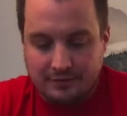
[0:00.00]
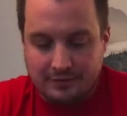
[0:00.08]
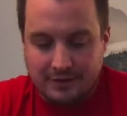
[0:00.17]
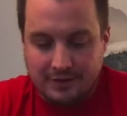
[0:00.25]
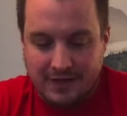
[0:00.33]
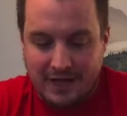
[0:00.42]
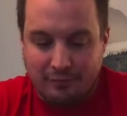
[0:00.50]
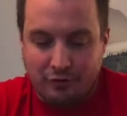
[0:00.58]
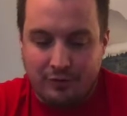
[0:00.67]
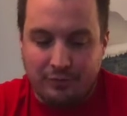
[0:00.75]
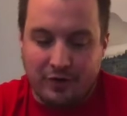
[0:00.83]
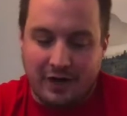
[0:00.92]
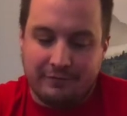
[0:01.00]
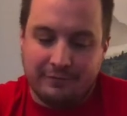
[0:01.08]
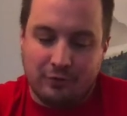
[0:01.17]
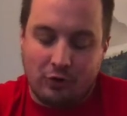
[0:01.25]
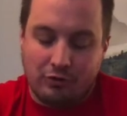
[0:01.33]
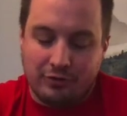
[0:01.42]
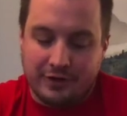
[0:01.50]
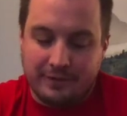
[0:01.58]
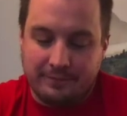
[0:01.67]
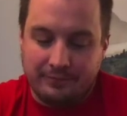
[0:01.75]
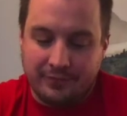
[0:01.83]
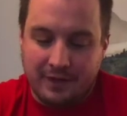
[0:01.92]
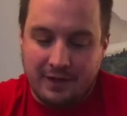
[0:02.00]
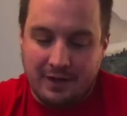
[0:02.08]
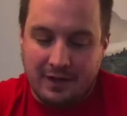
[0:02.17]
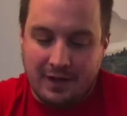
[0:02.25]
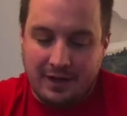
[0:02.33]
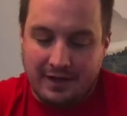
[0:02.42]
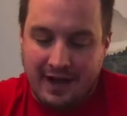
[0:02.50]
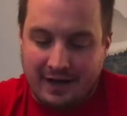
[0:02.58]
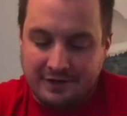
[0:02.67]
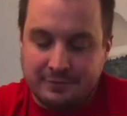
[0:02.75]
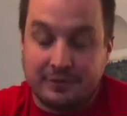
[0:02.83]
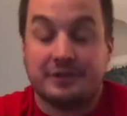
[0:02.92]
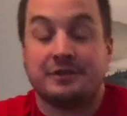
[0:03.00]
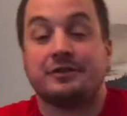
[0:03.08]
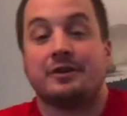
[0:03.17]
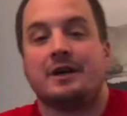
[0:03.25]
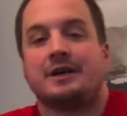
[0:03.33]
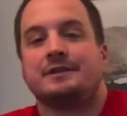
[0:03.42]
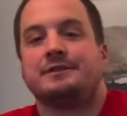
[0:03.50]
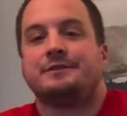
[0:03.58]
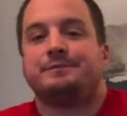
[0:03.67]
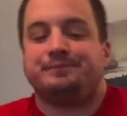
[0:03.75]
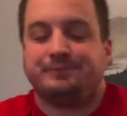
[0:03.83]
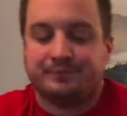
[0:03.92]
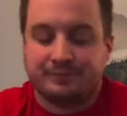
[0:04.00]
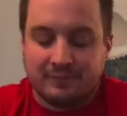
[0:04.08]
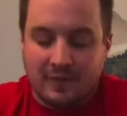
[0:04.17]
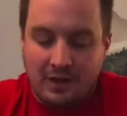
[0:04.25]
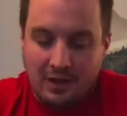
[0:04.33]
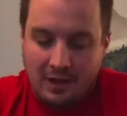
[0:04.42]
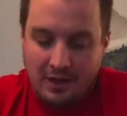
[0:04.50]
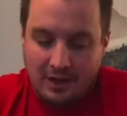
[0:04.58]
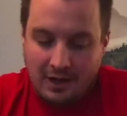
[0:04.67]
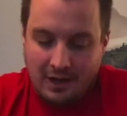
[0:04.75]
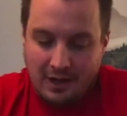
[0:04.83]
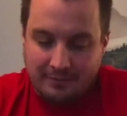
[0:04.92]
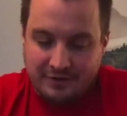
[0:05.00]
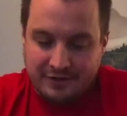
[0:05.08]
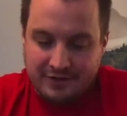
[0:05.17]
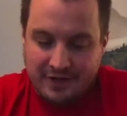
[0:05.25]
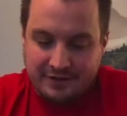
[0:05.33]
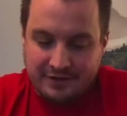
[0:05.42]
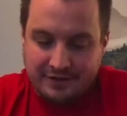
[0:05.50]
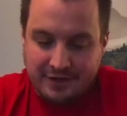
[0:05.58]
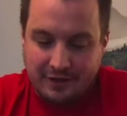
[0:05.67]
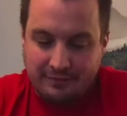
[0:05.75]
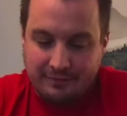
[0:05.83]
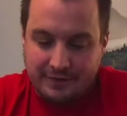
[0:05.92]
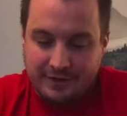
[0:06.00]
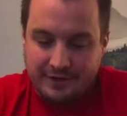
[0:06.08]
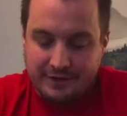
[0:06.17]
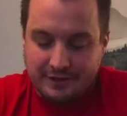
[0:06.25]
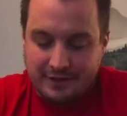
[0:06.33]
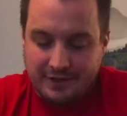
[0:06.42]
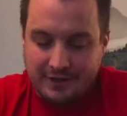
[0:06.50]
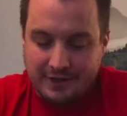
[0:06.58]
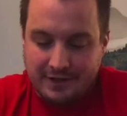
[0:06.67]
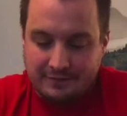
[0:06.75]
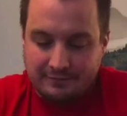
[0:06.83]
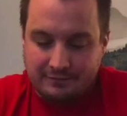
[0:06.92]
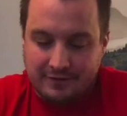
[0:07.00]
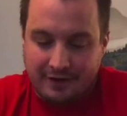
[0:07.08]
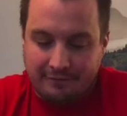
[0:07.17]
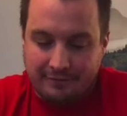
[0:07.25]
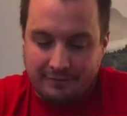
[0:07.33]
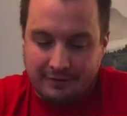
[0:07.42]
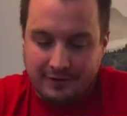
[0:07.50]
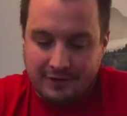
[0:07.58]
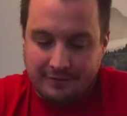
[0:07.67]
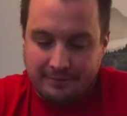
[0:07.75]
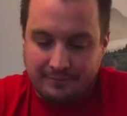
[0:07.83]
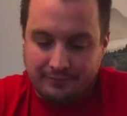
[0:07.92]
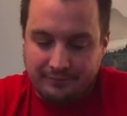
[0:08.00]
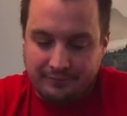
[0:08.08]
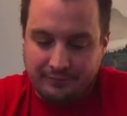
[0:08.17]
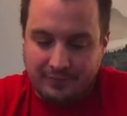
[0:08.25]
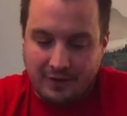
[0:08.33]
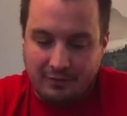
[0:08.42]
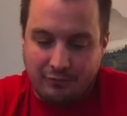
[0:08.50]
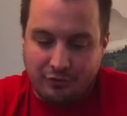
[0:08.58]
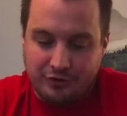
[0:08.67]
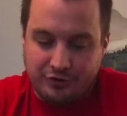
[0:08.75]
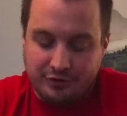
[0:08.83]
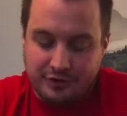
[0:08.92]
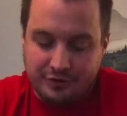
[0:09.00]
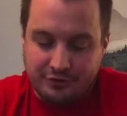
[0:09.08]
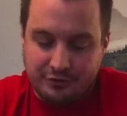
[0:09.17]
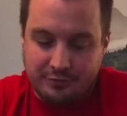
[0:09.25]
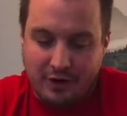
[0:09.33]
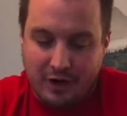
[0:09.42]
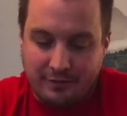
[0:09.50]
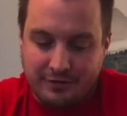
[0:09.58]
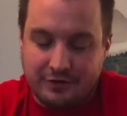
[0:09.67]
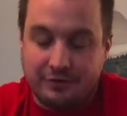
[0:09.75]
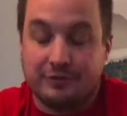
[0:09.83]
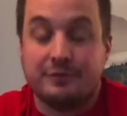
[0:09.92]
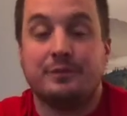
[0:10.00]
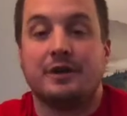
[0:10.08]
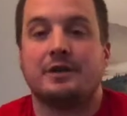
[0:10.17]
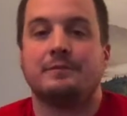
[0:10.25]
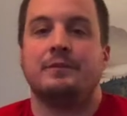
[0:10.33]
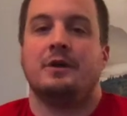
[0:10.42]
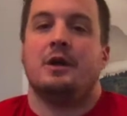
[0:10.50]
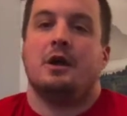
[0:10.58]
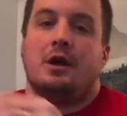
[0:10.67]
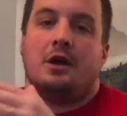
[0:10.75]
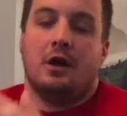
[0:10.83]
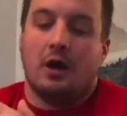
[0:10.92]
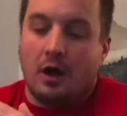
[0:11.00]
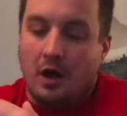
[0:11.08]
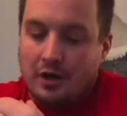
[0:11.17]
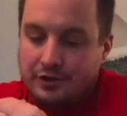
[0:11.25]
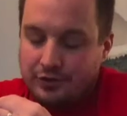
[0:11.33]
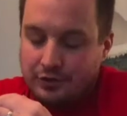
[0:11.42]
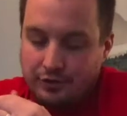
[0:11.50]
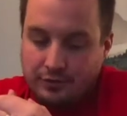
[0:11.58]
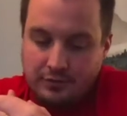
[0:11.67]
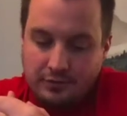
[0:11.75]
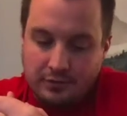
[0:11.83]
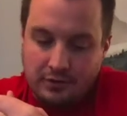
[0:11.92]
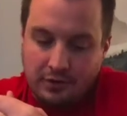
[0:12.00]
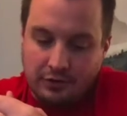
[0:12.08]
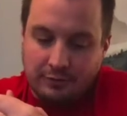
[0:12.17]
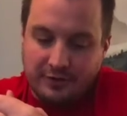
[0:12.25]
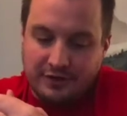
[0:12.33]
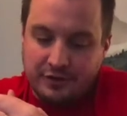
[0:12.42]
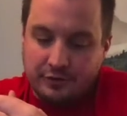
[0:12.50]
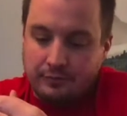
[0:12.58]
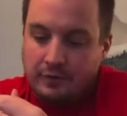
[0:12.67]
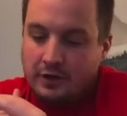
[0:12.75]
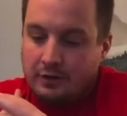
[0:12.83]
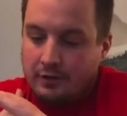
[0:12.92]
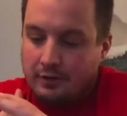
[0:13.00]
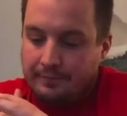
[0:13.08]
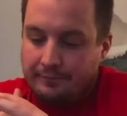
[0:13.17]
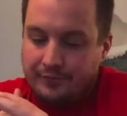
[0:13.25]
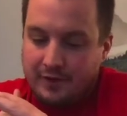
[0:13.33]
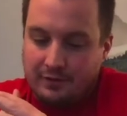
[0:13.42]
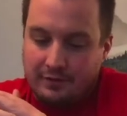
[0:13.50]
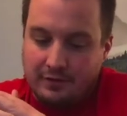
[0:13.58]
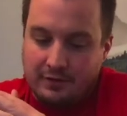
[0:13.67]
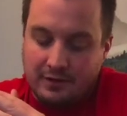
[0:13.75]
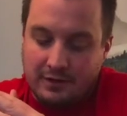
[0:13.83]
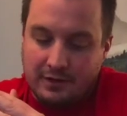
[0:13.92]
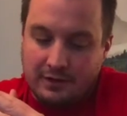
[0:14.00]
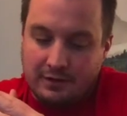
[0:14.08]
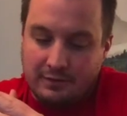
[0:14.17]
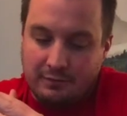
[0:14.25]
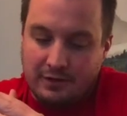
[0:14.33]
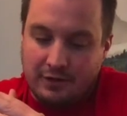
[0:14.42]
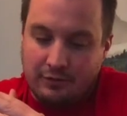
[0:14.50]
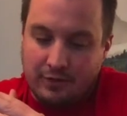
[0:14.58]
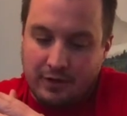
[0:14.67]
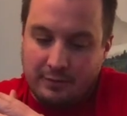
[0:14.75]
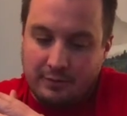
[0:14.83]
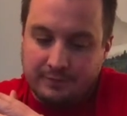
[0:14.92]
lot more bread forward, not as much sauce. The sauce itself is definitely more traditional barbecue, but also a little bit sweeter than the McRib.